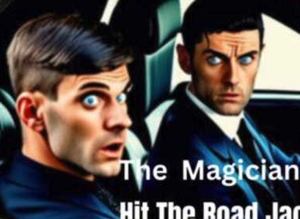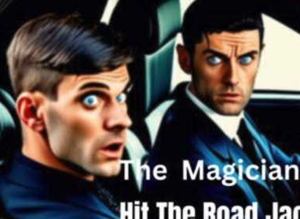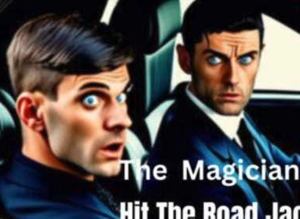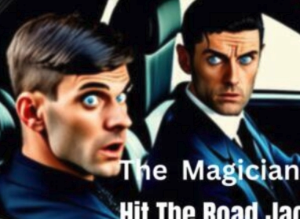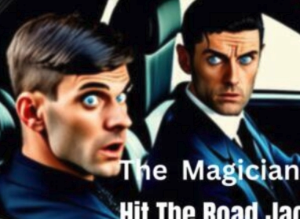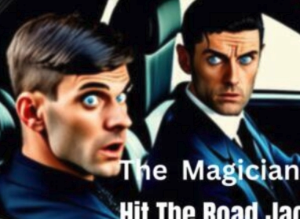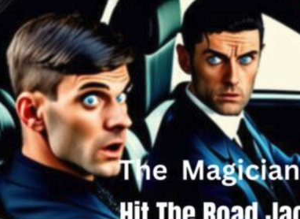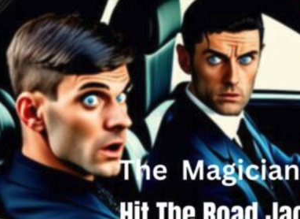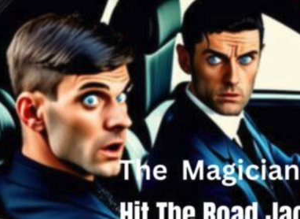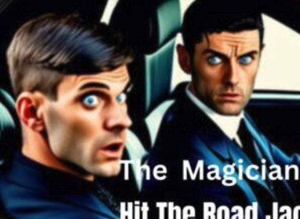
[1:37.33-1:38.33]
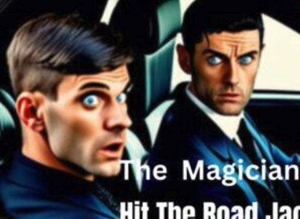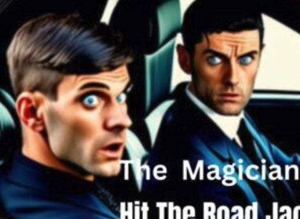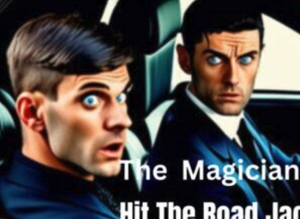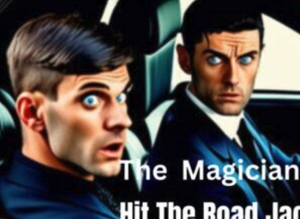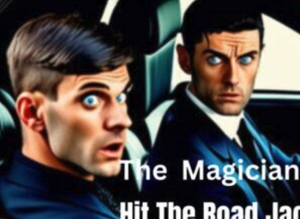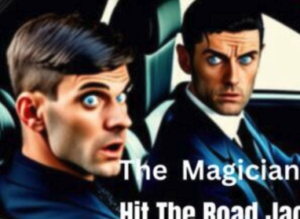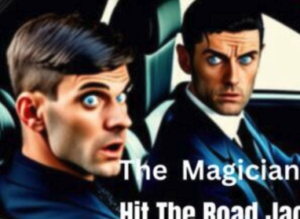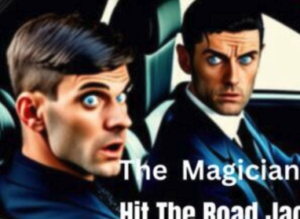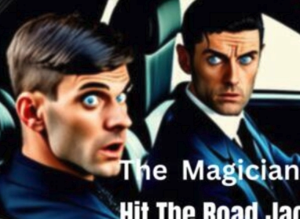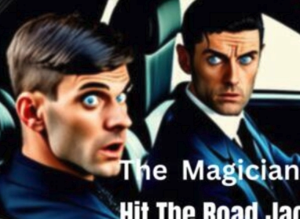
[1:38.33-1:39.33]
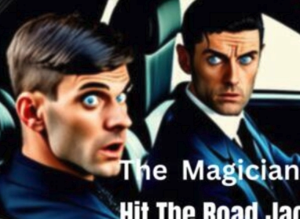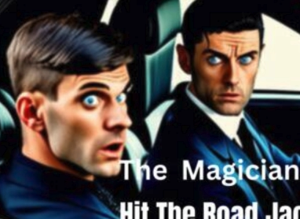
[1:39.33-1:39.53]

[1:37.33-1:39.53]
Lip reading: Nobody speaks.